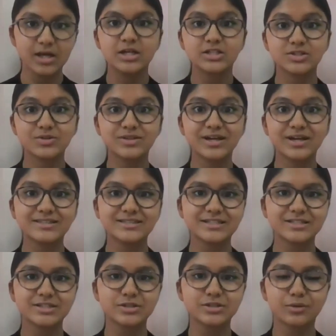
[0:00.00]
So thus
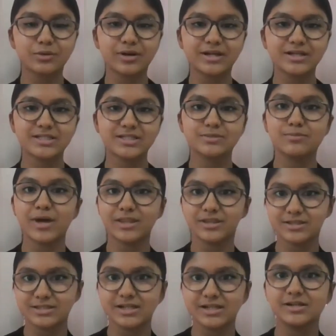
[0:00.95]
it's known as
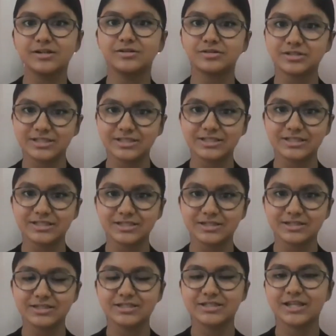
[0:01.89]
methicillin
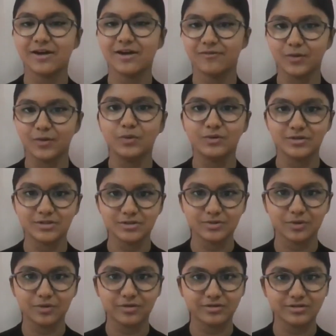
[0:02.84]
resistant Staphylococcus
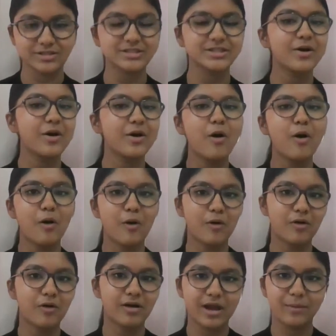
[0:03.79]
aureus
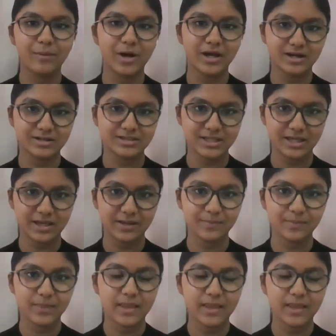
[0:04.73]
or MRSA.